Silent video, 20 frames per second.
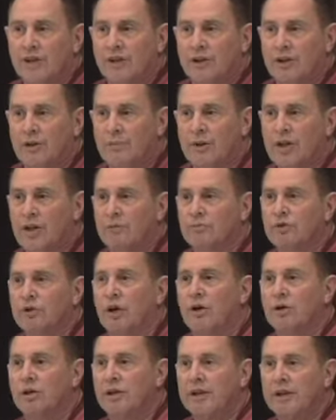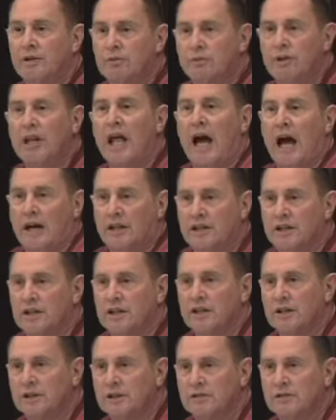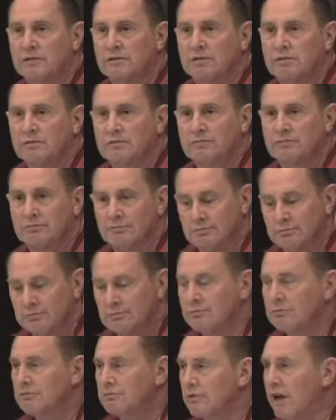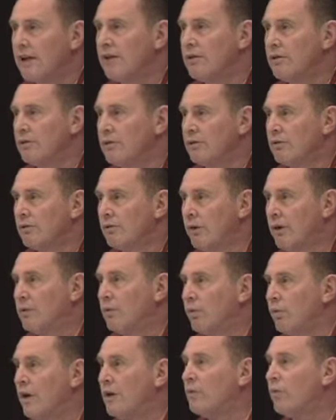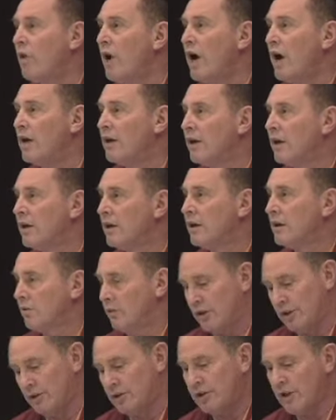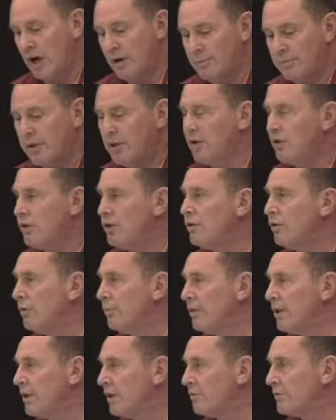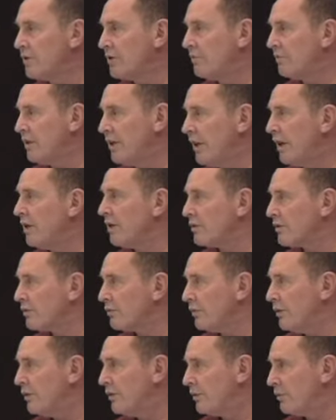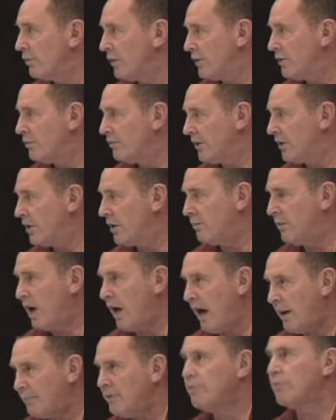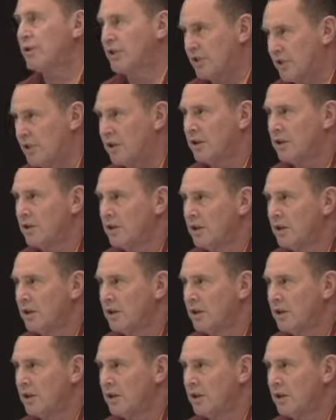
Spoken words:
You become totally relaxed. Right? When what? When you stop being you and become somebody else. When you become a happy person.